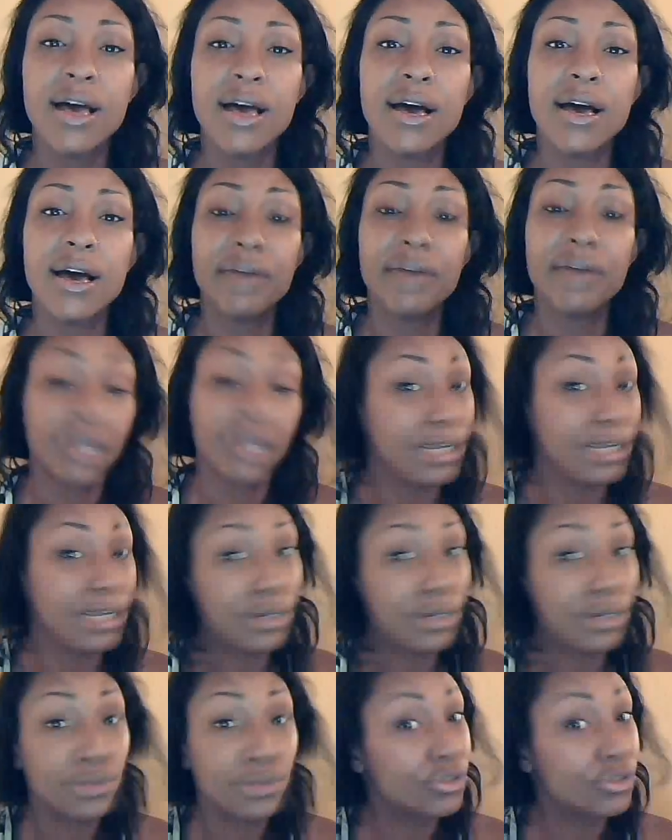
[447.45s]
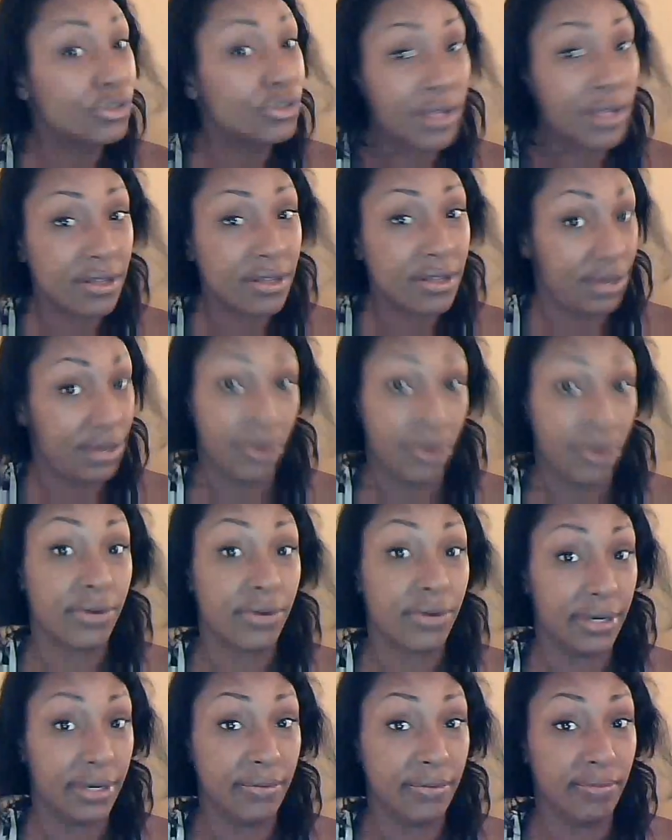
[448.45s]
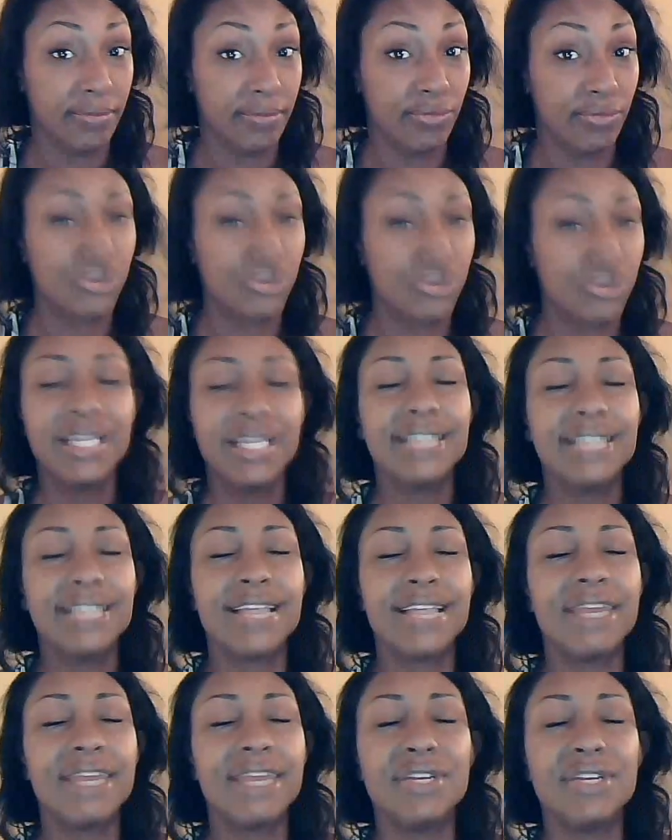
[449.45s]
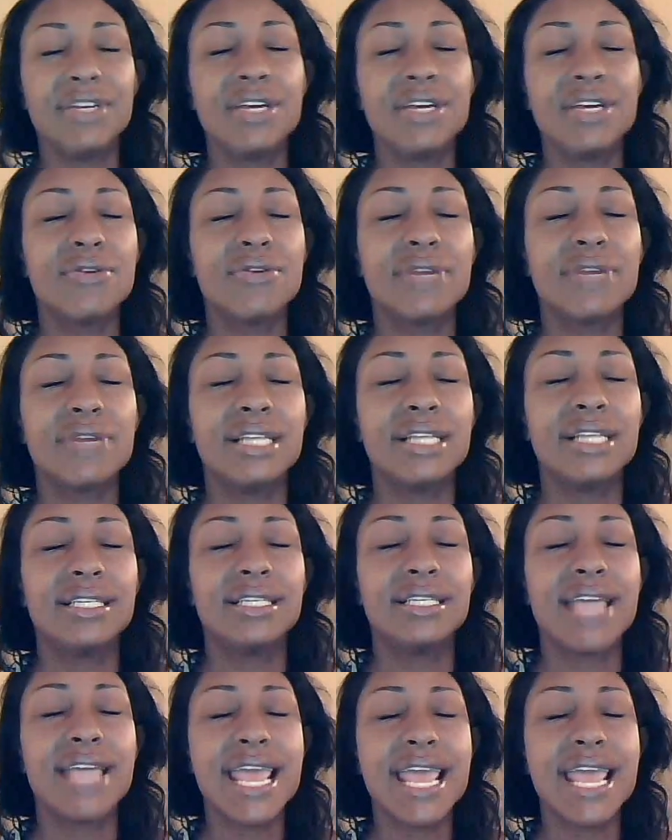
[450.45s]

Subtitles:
of clinical strength deodorant, really, it's not even deodorant. It's an